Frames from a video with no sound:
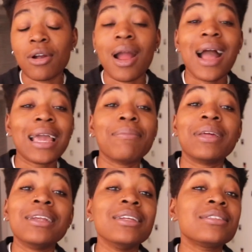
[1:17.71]
her
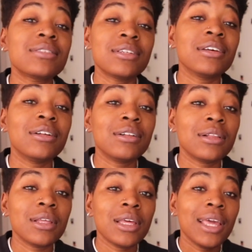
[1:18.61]
hymen is
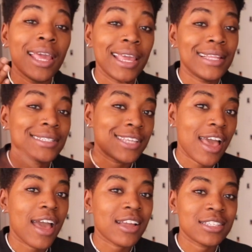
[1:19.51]
still
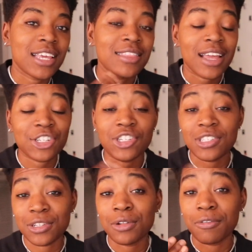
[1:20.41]
intact and that she's
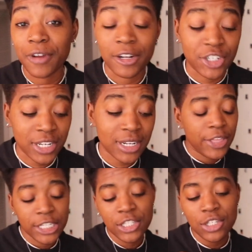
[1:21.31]
still a virgin.
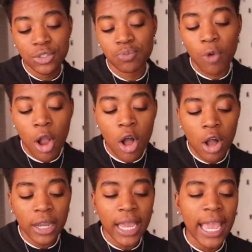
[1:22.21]
This is
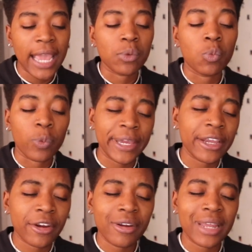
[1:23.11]
wrong and
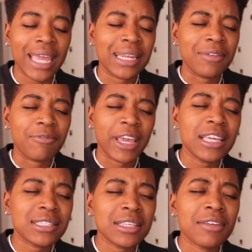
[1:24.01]
weird and
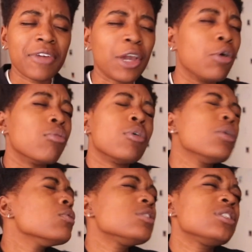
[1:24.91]
invasive and
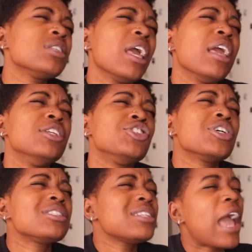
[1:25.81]
gross and
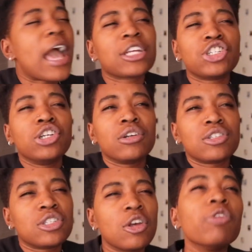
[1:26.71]
just ashy on
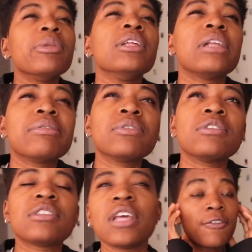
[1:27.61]
so many
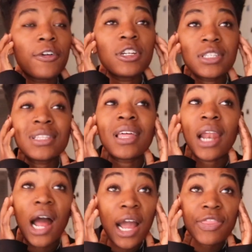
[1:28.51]
levels. The first thing
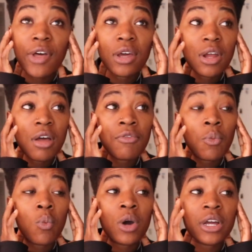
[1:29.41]
that I thought
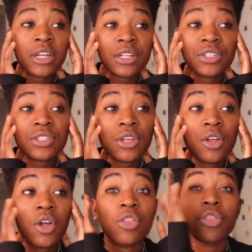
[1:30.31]
of was
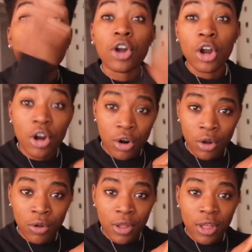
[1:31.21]
the
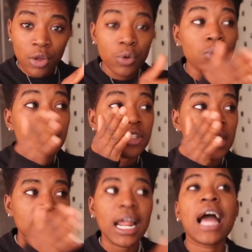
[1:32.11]
girl
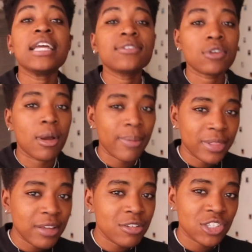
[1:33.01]
who's in high school. I
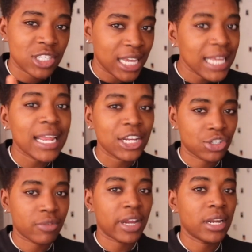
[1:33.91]
believe she's a
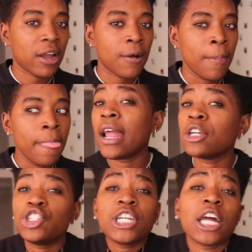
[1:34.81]
teenager right now.
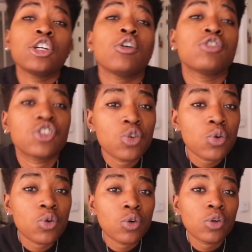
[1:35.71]
Now she got to go to
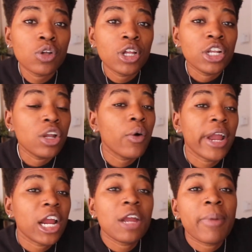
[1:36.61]
school knowing
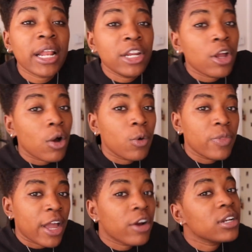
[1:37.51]
everybody know
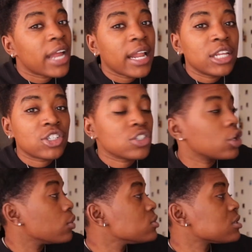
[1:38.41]
that her daddy just
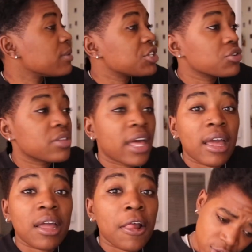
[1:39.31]
goes to make sure
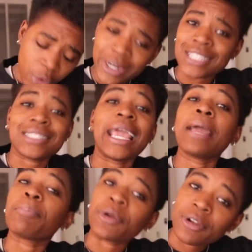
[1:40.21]
that no one is
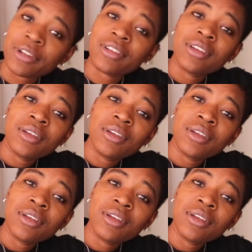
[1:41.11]
tampered